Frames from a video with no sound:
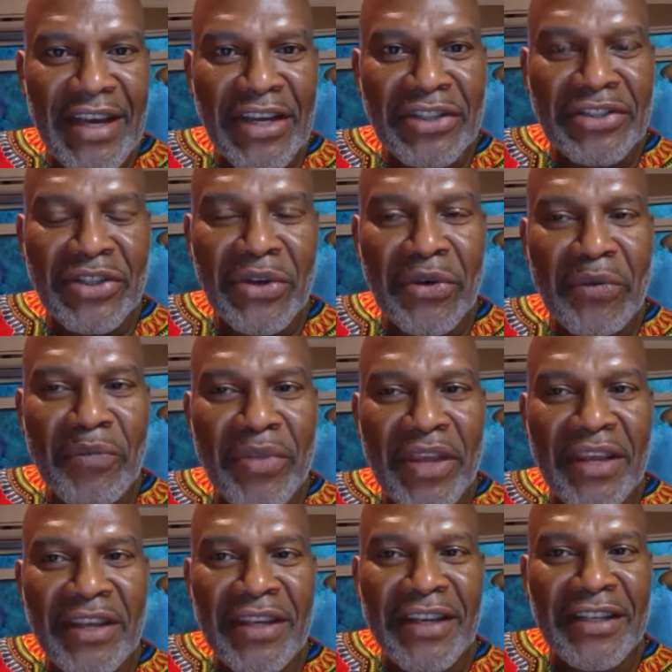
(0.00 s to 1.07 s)
So
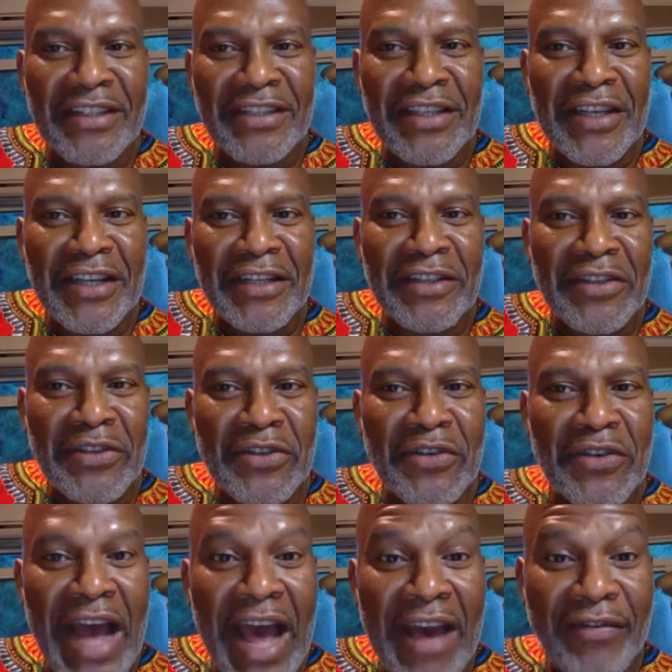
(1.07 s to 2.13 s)
you
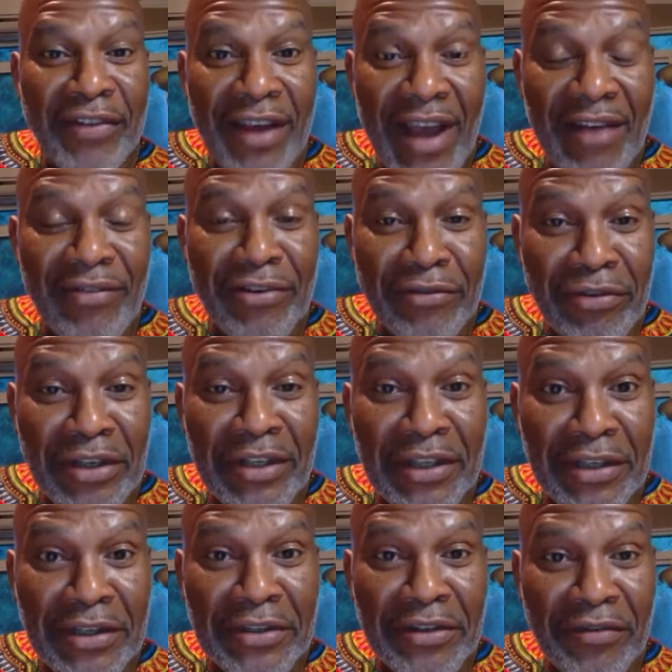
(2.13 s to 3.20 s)
have to have a really
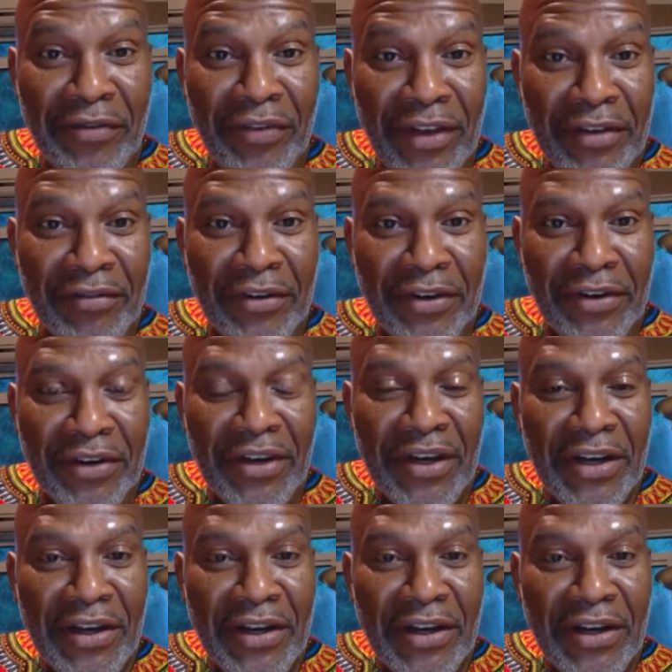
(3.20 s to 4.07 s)
good fever